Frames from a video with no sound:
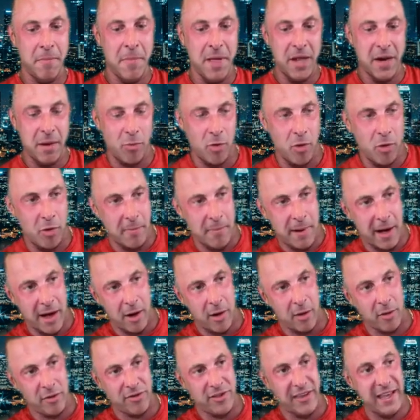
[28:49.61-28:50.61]
minimal
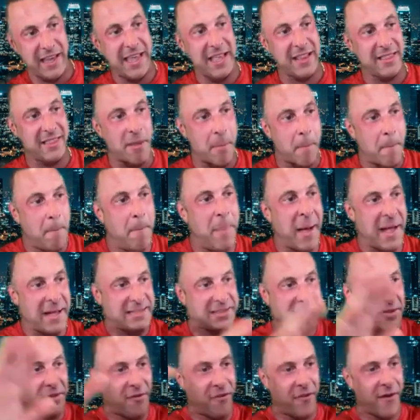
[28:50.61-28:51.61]
amount to get the
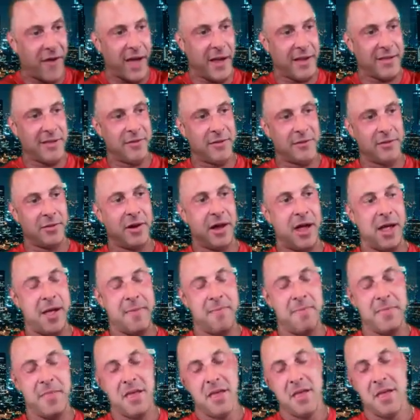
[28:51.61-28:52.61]
best effect,
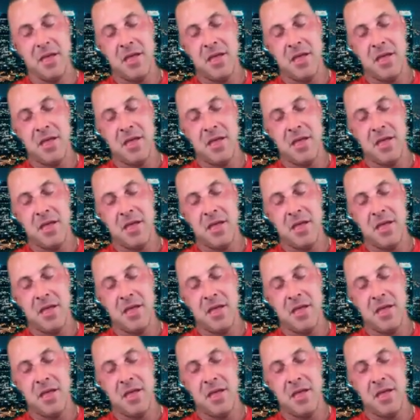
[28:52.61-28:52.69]
right?